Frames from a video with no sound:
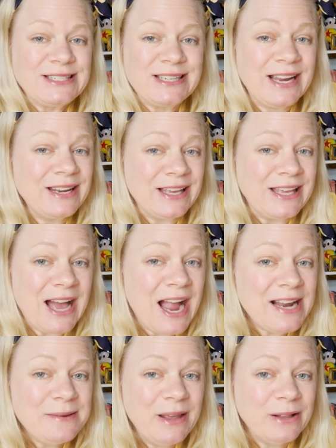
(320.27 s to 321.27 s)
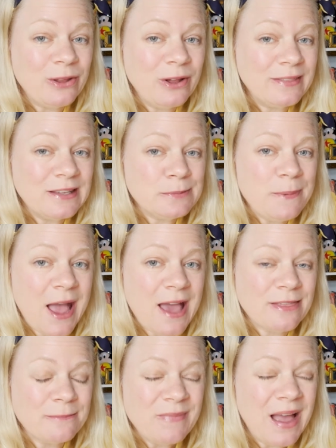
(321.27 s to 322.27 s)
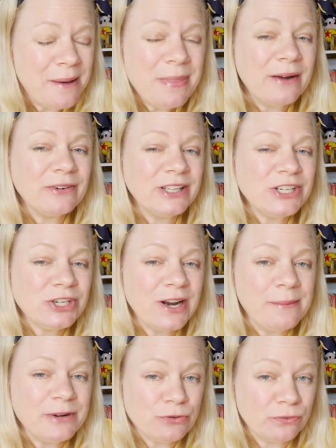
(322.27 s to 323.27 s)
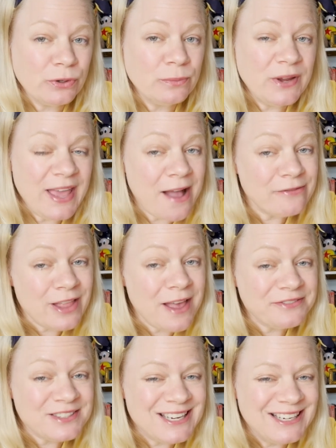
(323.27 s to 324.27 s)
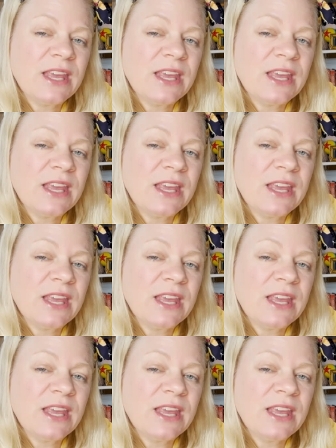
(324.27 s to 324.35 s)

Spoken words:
kind of guide me along this path, I'm not really sure how much room we have left.